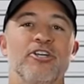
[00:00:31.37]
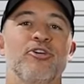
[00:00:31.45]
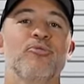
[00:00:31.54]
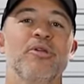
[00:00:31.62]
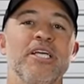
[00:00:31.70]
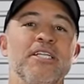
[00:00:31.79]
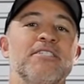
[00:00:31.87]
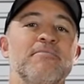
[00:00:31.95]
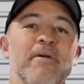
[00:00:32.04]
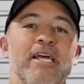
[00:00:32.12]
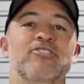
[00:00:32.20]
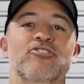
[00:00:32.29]
you need to
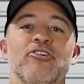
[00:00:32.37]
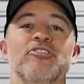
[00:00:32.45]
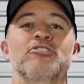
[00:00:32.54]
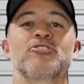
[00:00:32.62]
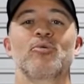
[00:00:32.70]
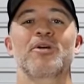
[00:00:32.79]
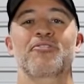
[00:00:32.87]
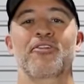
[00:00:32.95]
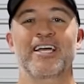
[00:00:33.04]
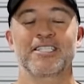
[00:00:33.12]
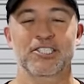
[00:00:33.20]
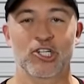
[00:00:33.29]
make sure you're doing
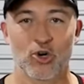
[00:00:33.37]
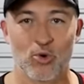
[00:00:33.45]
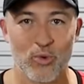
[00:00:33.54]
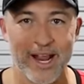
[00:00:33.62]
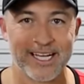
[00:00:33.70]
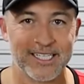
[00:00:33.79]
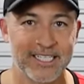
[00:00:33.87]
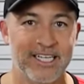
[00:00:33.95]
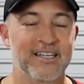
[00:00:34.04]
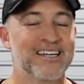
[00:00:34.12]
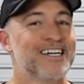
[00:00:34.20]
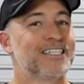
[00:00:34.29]
things
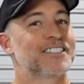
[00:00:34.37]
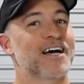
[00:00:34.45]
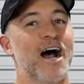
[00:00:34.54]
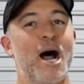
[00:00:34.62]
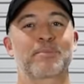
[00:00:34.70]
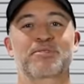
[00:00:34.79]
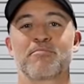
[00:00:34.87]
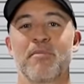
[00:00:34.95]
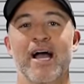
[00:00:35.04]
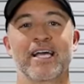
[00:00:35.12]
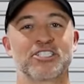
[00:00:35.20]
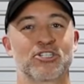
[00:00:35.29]
correctly to
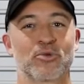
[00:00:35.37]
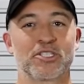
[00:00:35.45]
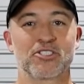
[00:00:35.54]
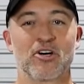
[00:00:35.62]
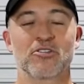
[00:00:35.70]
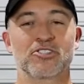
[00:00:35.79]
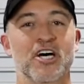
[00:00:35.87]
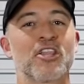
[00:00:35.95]
optimize your results.